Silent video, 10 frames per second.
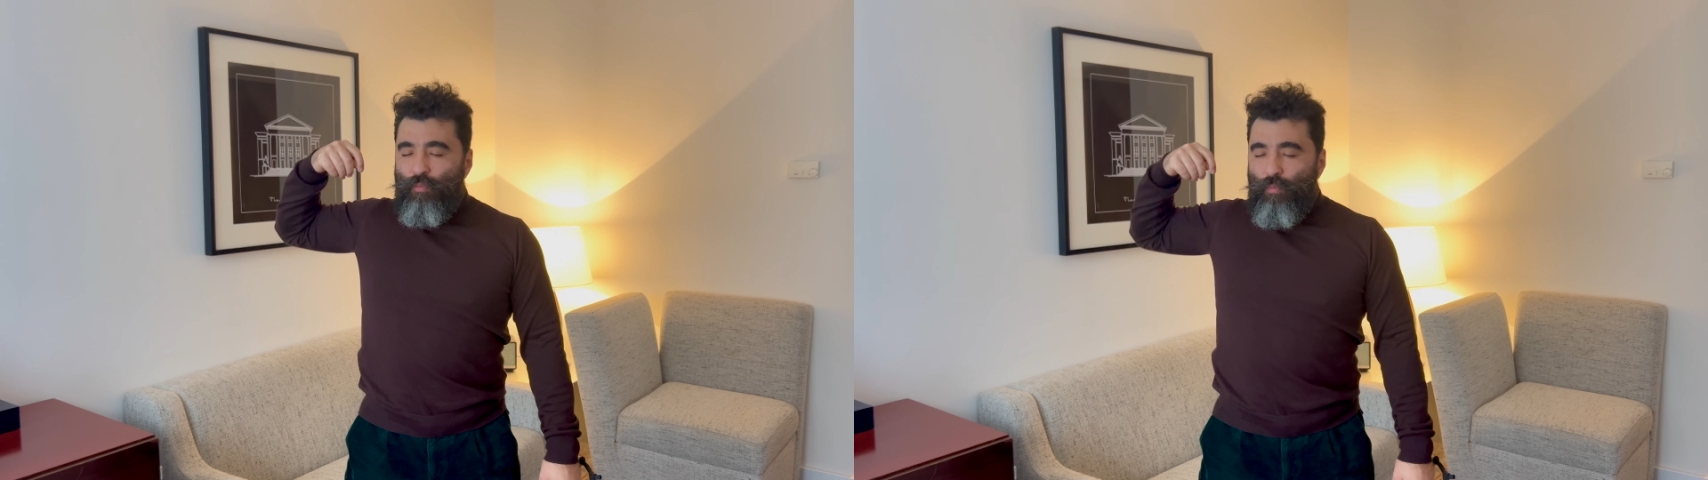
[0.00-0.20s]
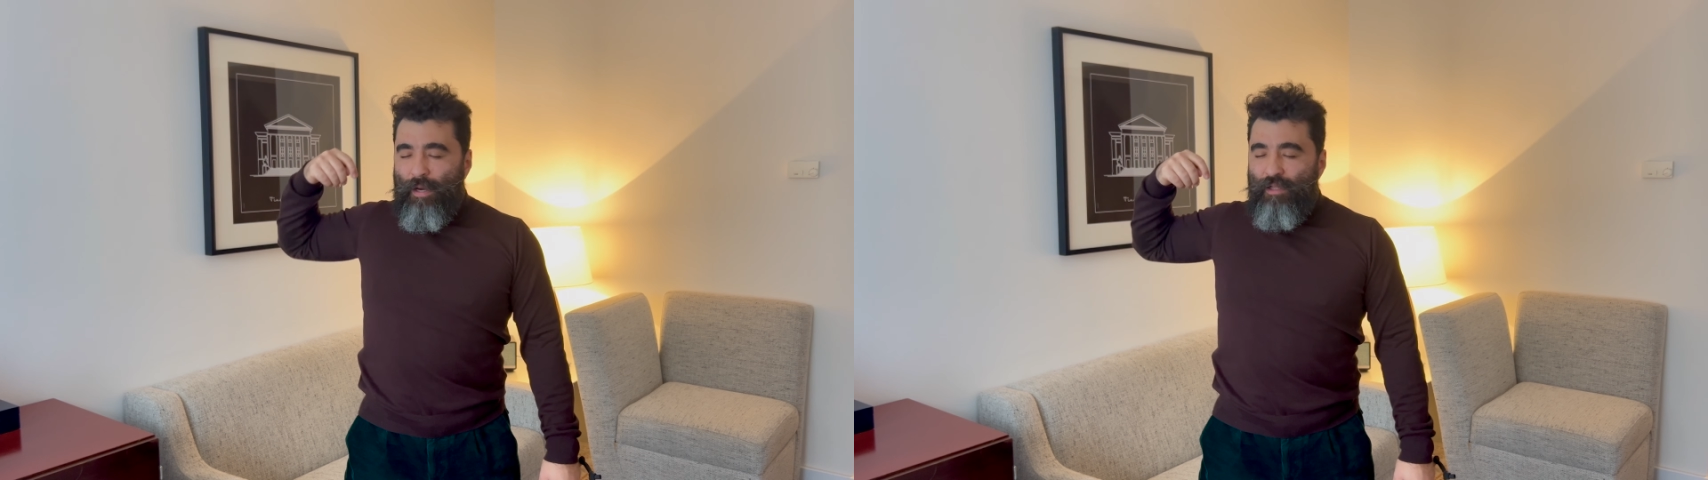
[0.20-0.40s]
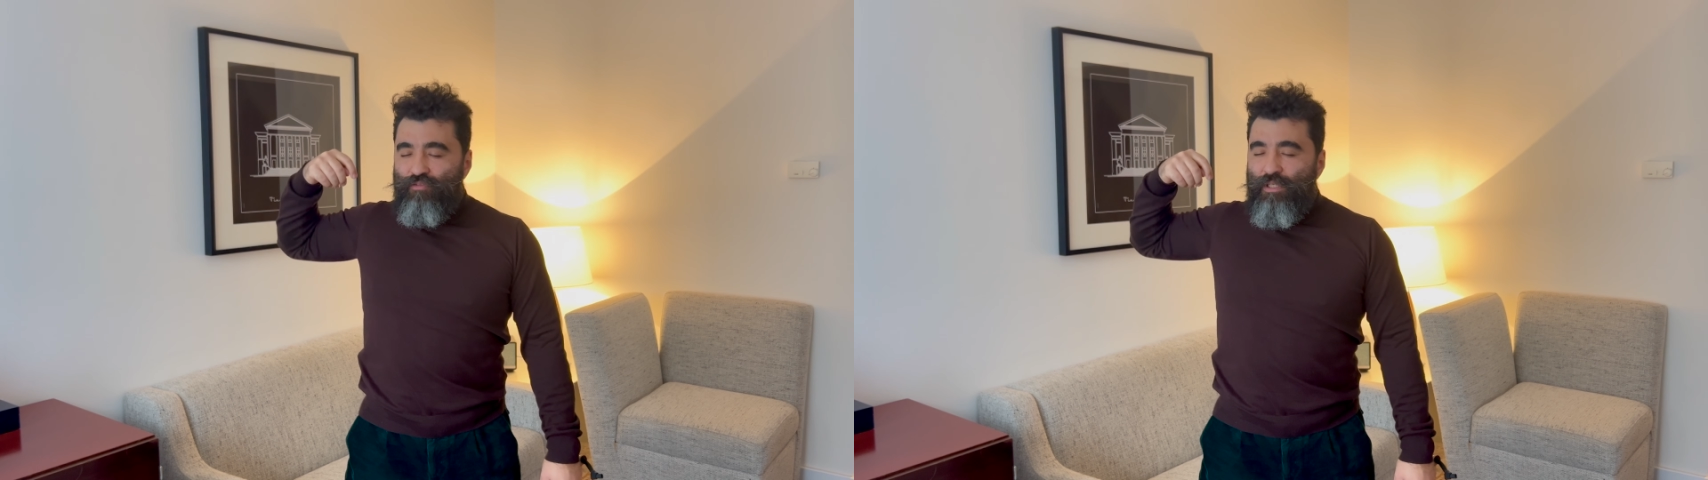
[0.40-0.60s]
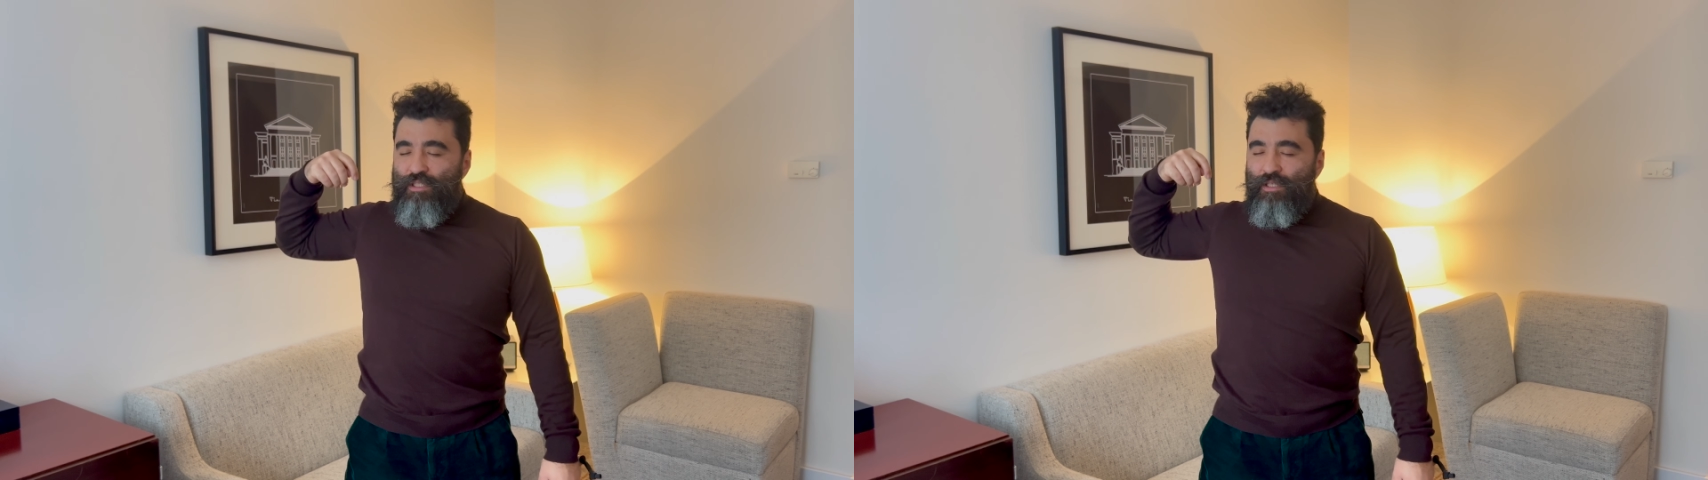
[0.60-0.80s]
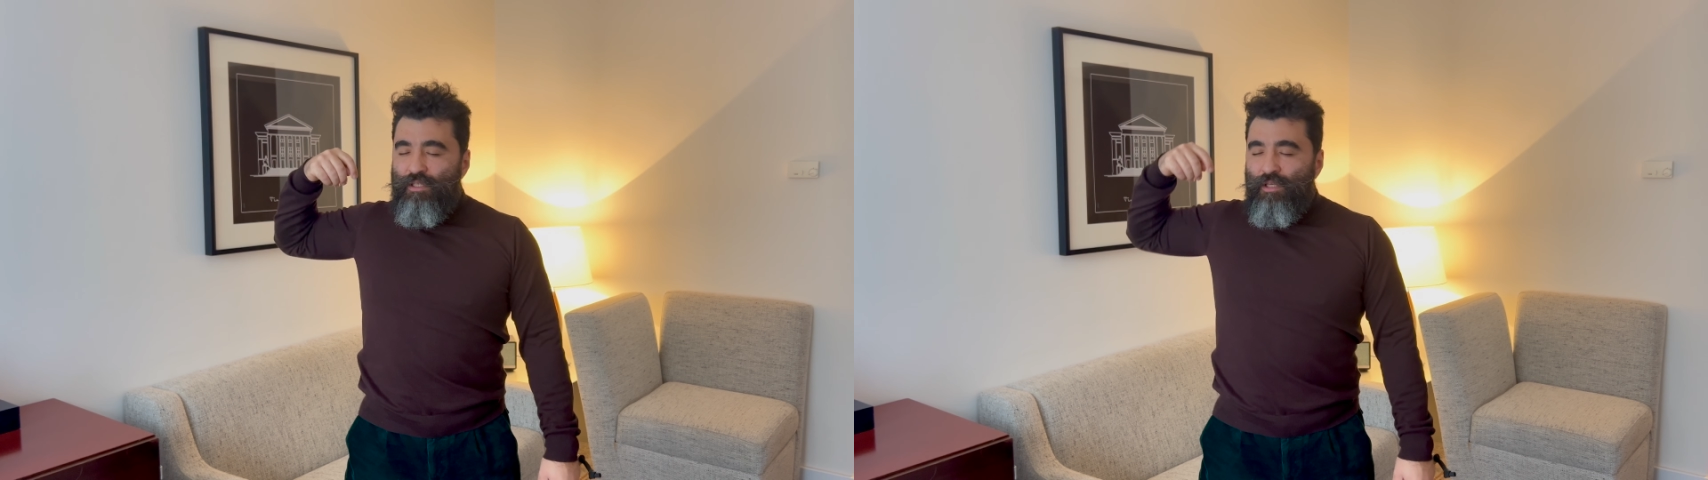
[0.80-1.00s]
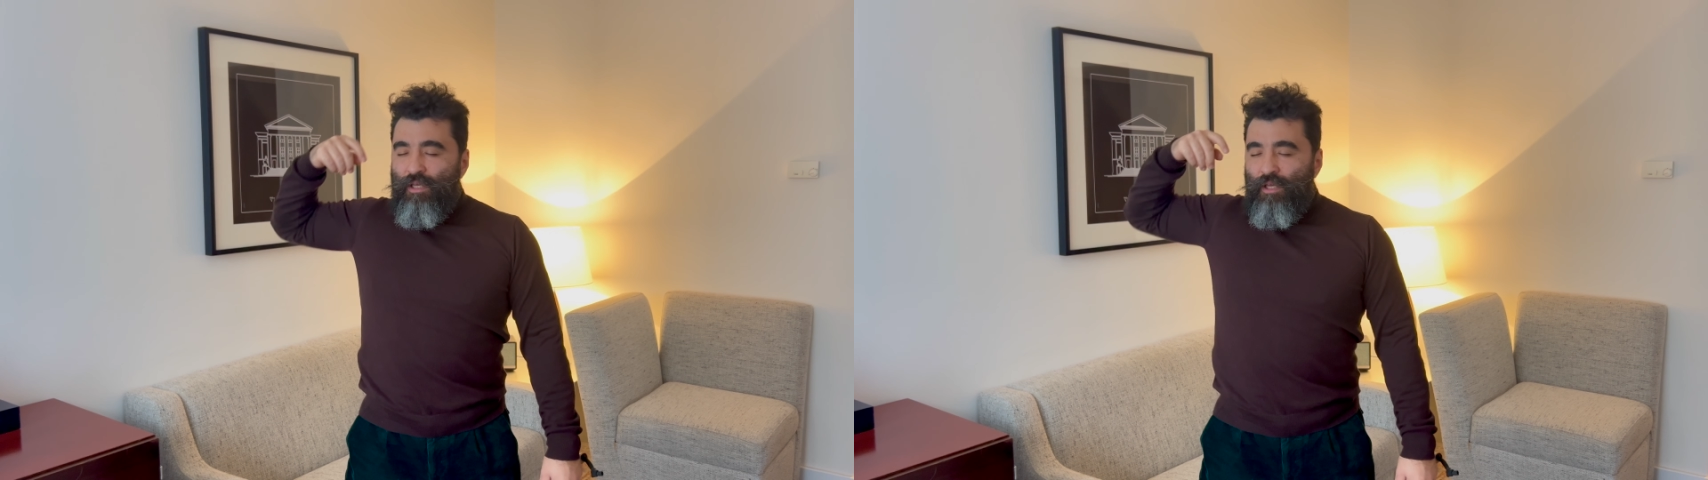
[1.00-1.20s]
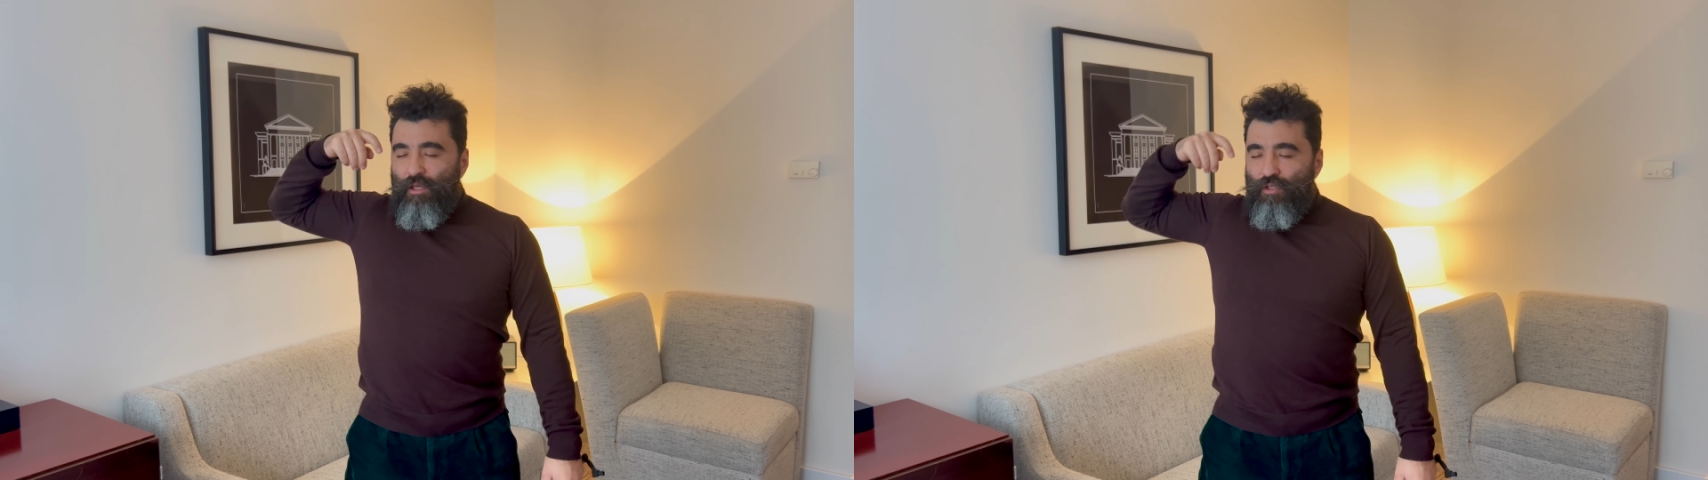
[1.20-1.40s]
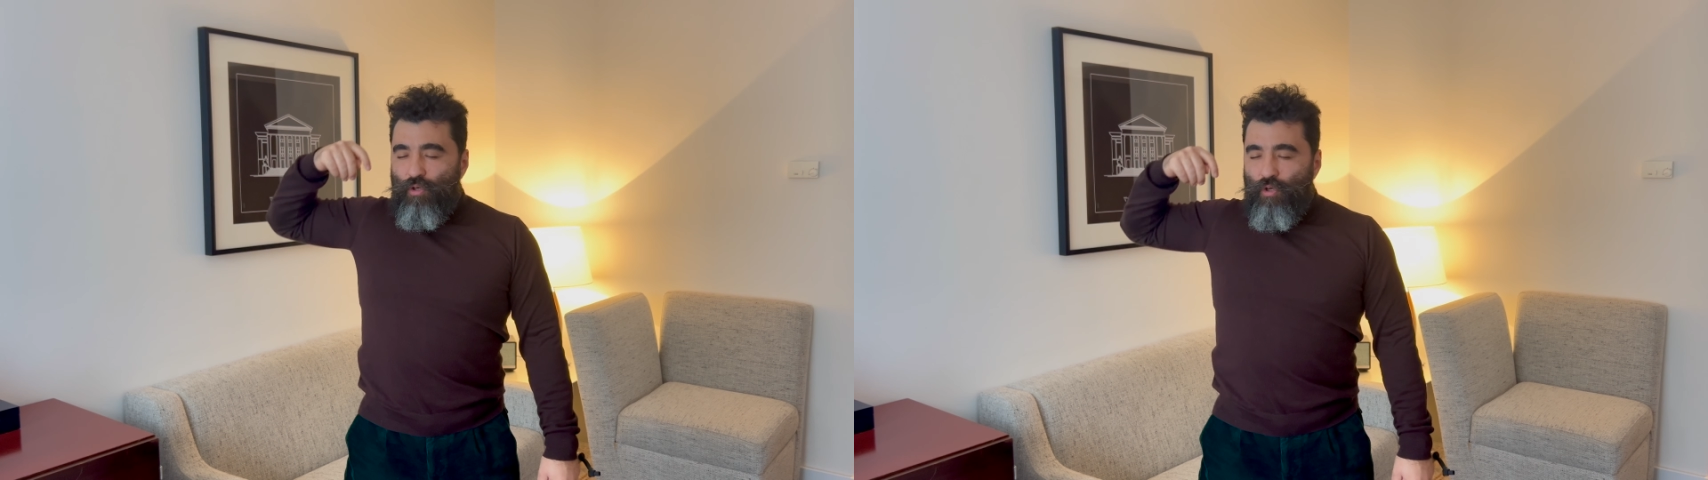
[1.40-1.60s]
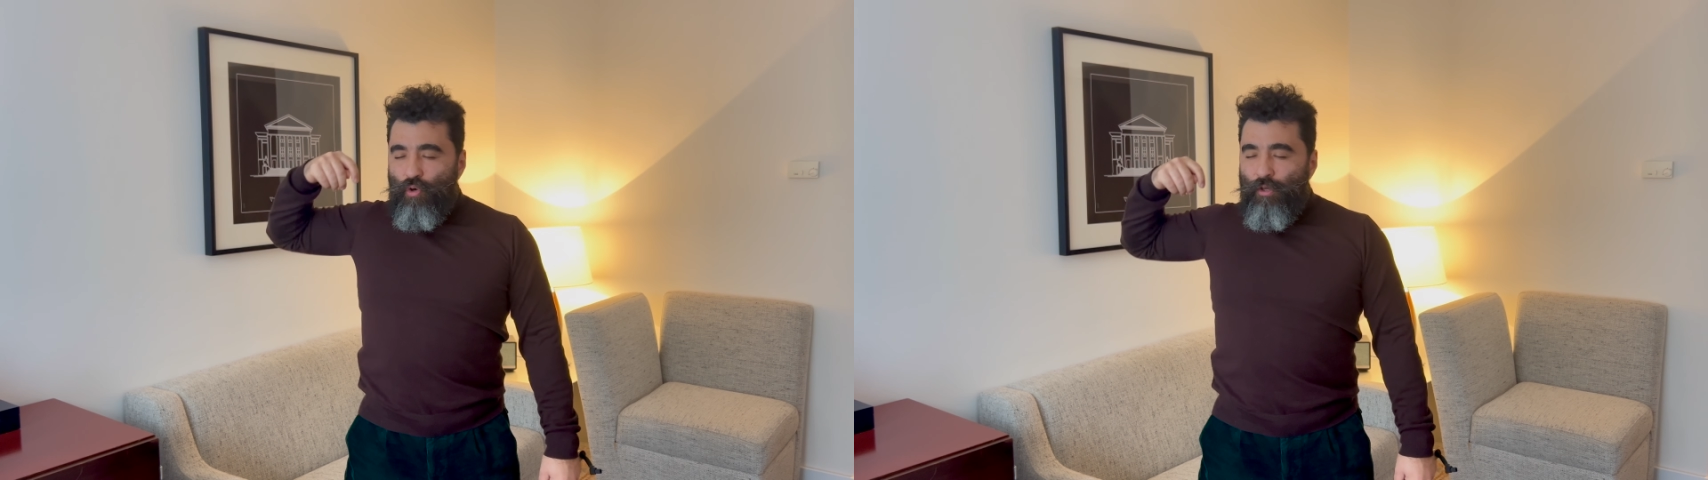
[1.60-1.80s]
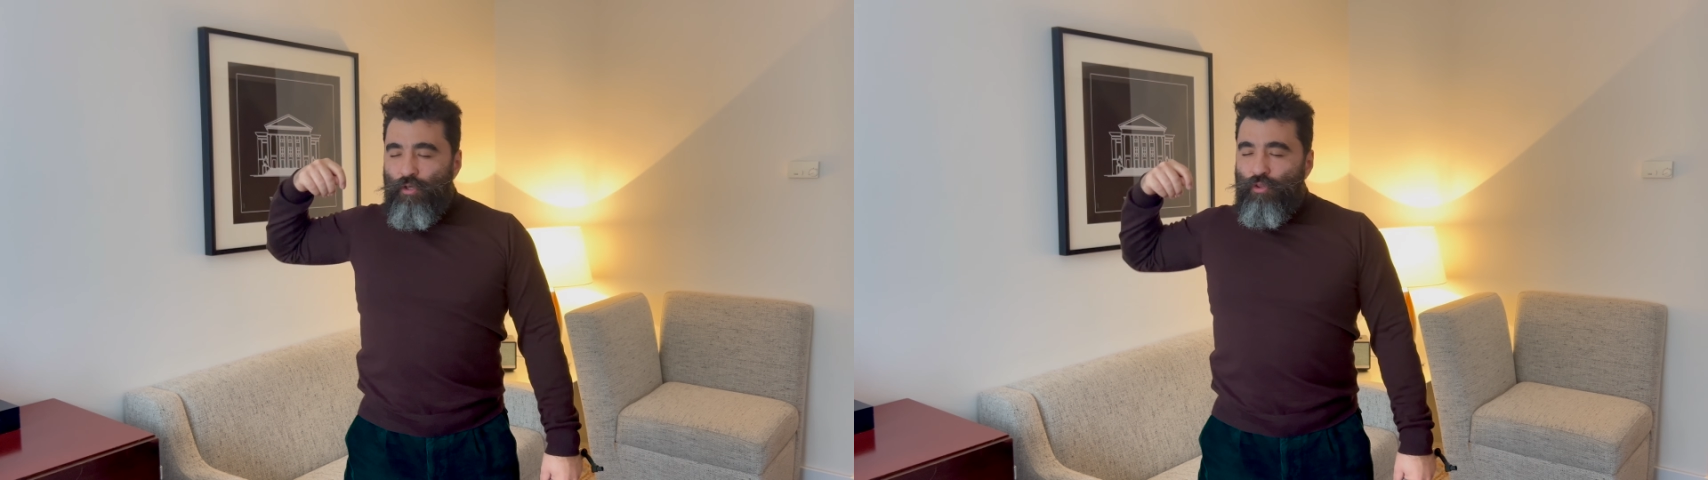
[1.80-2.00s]
while releasing, you're
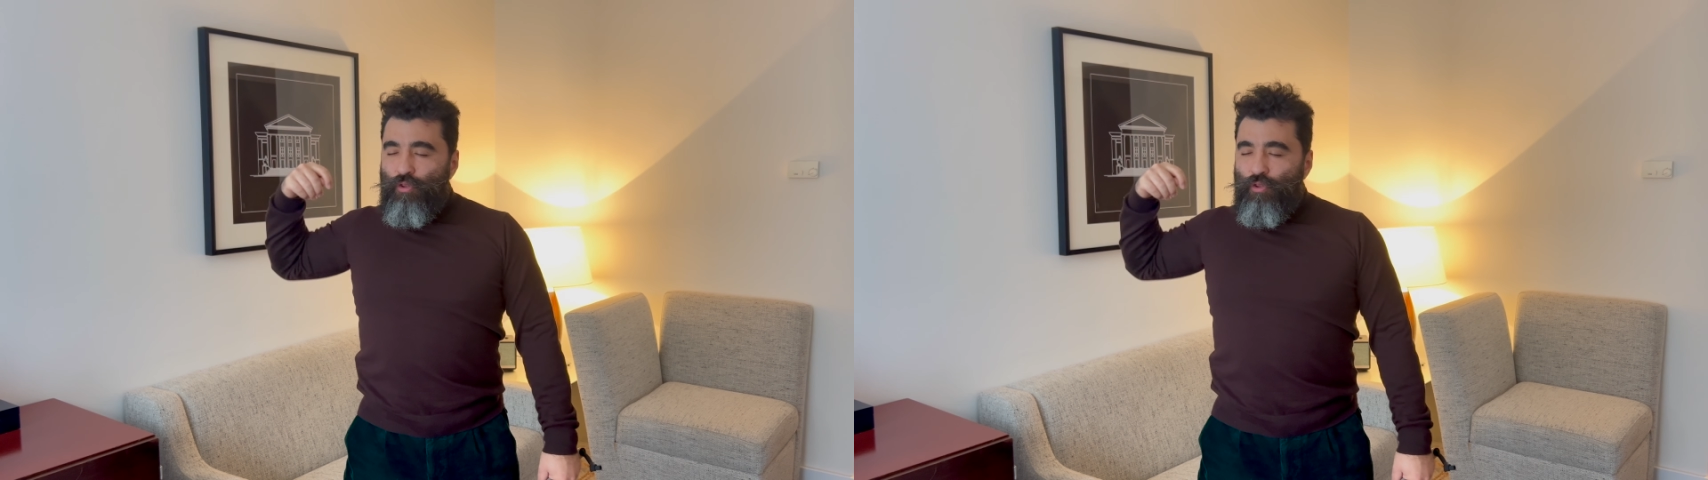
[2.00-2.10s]
going